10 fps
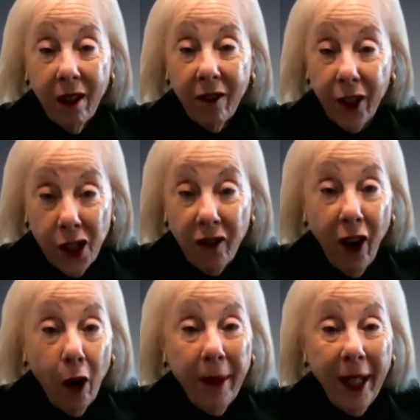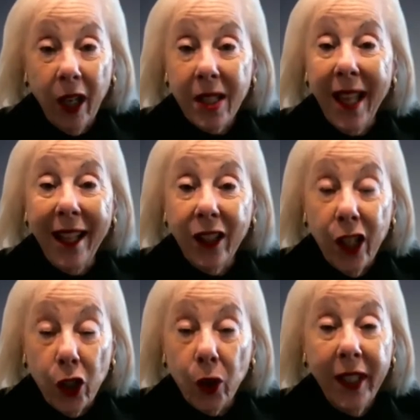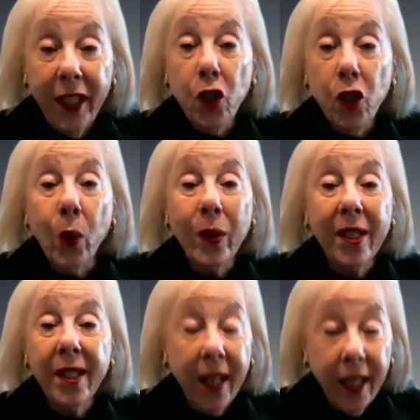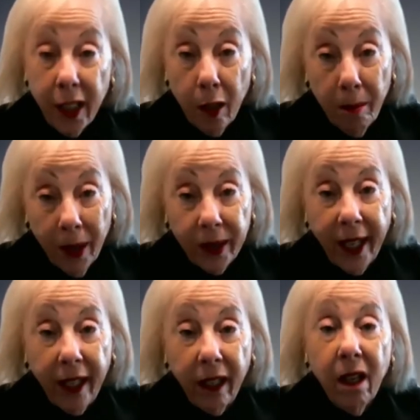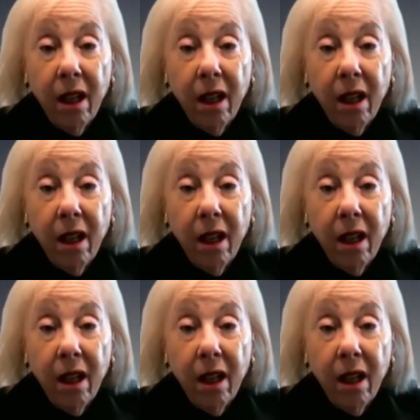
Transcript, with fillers: first of all, because they literally don't sit in the building.